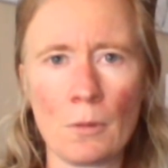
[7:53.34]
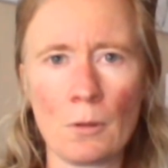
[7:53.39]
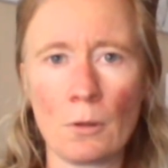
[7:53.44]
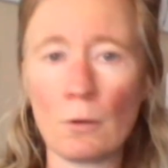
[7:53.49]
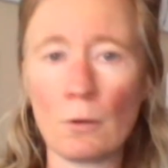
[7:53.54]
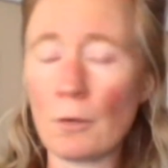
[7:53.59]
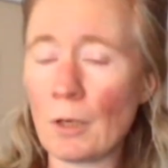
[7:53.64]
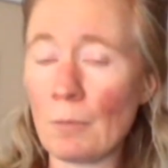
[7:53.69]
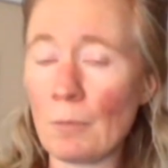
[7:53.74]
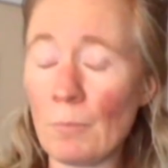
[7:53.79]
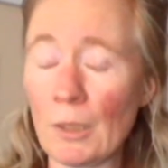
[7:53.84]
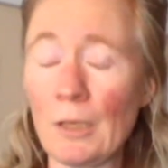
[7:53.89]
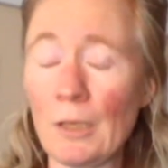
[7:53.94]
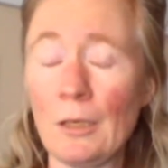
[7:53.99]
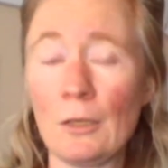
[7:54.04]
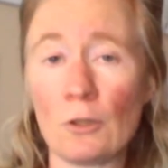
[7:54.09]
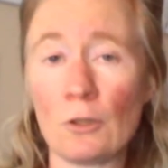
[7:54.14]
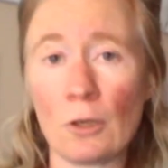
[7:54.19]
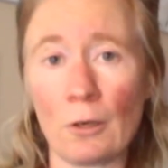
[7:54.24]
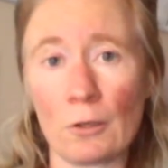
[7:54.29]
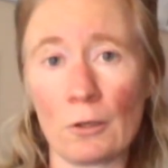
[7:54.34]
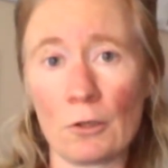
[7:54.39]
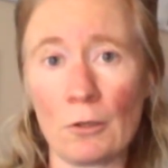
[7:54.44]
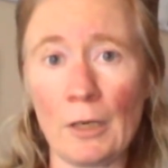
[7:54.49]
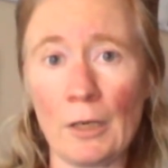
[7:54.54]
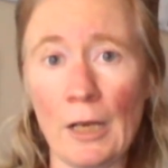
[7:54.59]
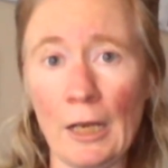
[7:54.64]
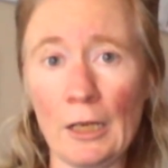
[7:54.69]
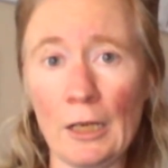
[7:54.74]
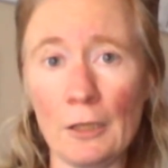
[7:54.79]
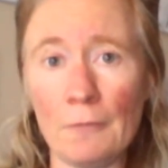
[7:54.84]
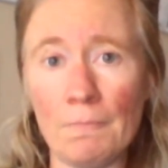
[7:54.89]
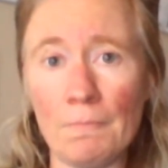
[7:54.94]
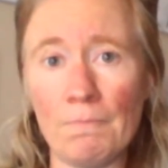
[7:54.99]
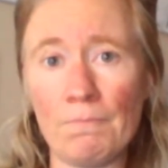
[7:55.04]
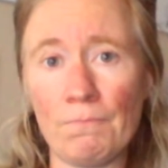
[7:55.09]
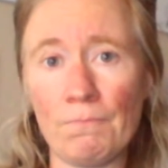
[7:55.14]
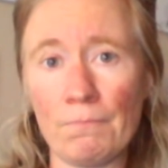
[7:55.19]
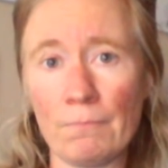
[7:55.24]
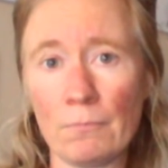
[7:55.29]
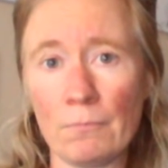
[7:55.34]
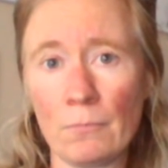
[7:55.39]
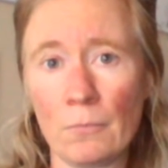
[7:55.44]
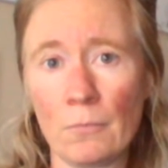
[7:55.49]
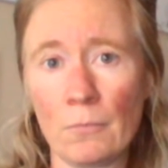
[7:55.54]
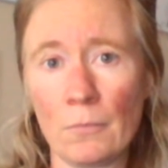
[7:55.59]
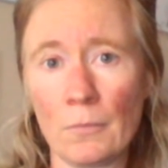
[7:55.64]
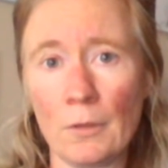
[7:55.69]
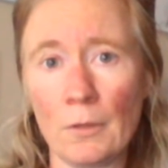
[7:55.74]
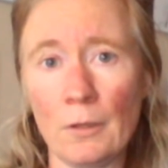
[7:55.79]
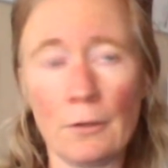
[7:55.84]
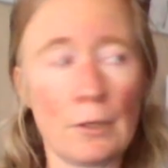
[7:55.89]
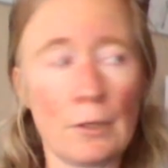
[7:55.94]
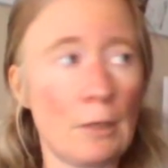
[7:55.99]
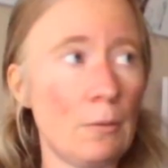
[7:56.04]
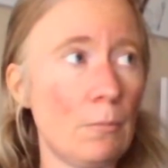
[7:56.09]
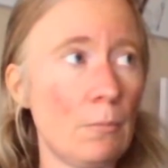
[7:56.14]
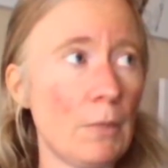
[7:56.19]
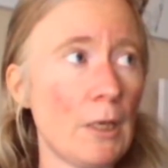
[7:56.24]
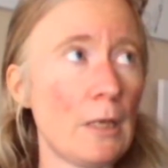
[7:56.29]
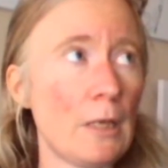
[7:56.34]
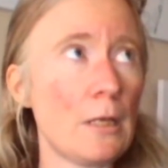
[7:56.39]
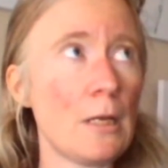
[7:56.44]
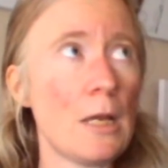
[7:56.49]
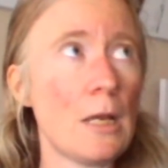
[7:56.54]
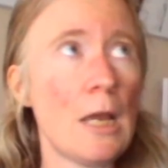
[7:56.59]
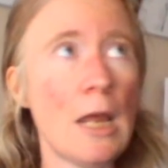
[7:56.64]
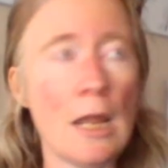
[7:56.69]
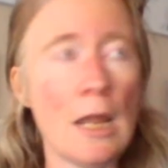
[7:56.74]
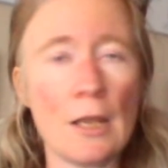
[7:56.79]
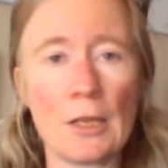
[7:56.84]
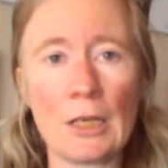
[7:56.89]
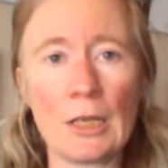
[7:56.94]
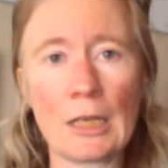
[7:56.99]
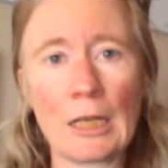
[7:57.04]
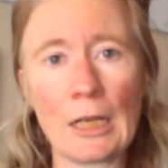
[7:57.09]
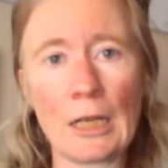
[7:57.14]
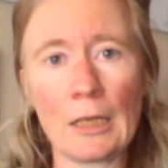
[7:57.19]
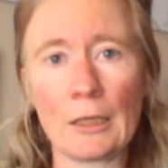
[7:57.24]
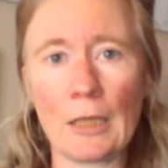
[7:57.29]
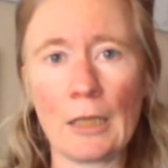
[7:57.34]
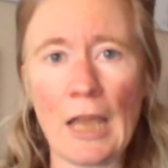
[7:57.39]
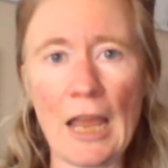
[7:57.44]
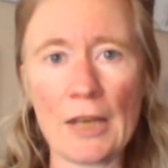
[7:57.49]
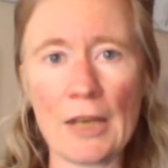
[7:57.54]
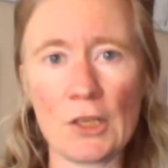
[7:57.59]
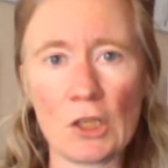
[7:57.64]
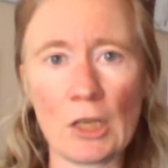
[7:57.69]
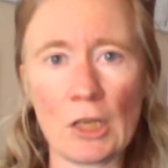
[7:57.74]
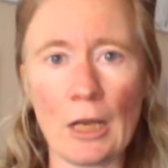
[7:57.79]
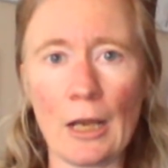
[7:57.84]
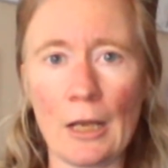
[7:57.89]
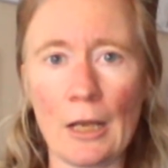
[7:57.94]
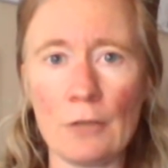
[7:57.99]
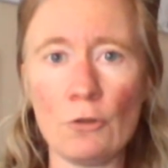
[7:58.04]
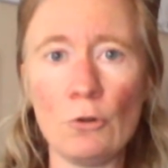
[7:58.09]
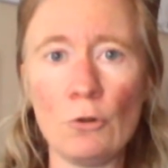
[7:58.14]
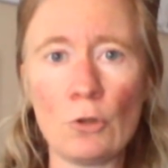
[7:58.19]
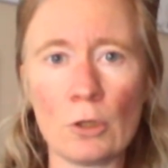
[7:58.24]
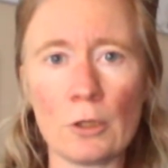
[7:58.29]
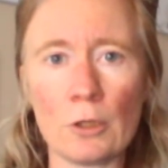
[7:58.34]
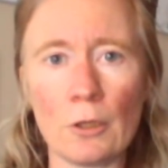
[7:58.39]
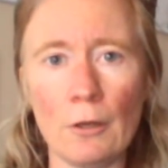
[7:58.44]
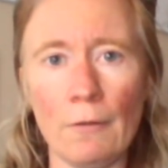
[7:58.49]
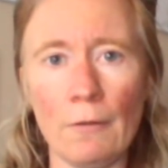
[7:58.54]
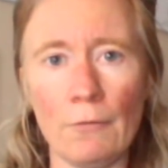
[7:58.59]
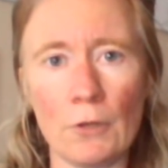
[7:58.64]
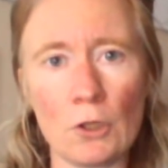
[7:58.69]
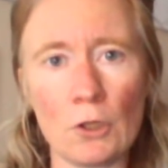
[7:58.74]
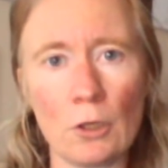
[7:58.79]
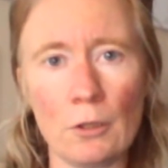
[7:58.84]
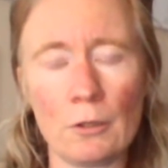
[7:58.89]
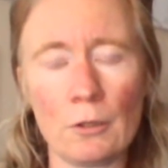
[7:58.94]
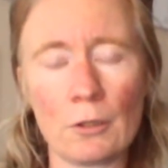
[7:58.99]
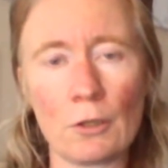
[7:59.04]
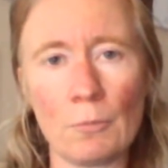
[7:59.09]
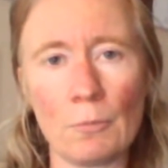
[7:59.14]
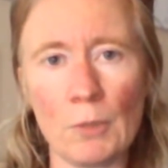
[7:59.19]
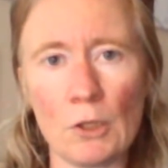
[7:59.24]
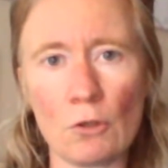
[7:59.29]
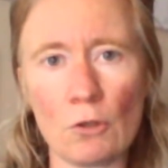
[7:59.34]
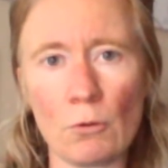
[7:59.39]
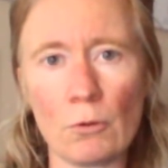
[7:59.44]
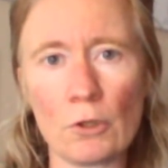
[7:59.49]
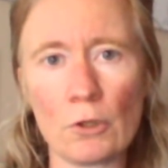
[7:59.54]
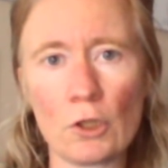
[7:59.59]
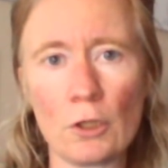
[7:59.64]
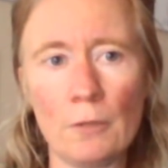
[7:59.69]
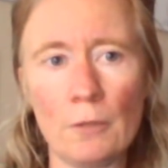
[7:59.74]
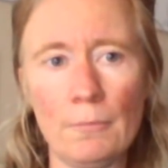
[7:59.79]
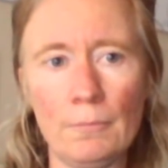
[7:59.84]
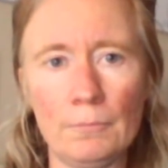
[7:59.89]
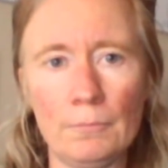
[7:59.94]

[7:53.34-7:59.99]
you can be indoctrinated. You can be thinking that you deserved to be tortured.